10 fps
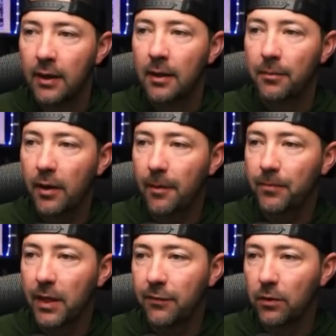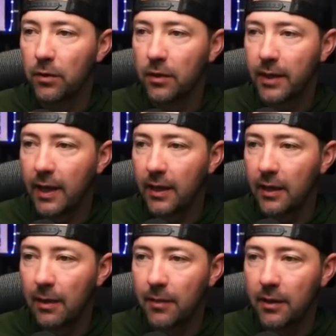But if you look at it,
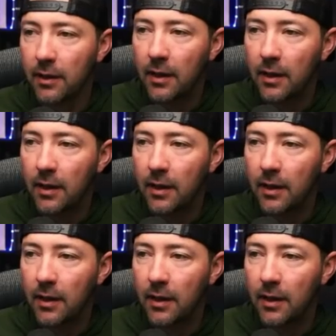I mean,